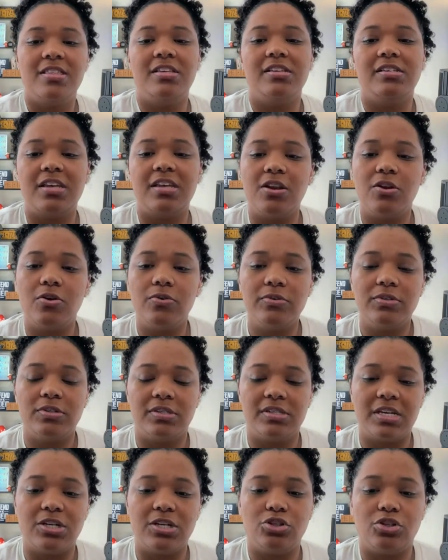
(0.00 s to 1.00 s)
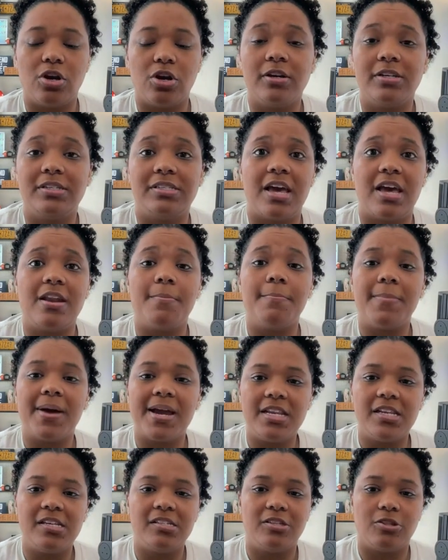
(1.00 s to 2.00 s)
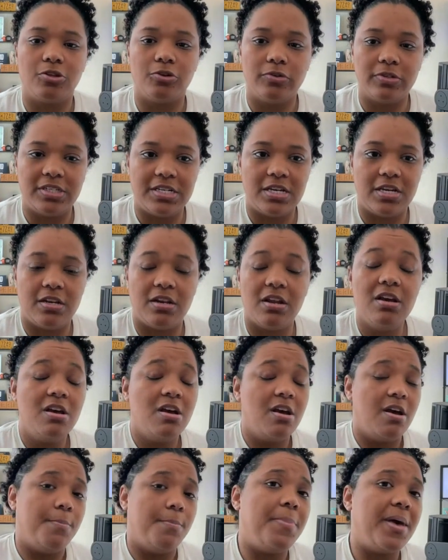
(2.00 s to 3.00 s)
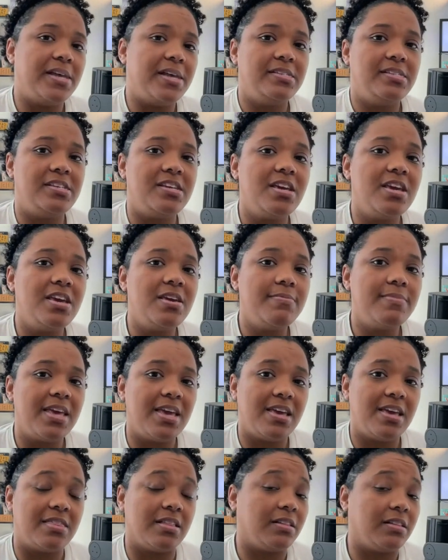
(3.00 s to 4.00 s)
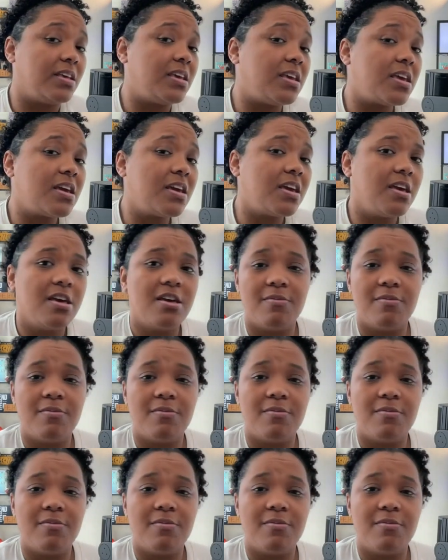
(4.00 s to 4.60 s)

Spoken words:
the San Jose Sharks at a minus 13. Best team in the league,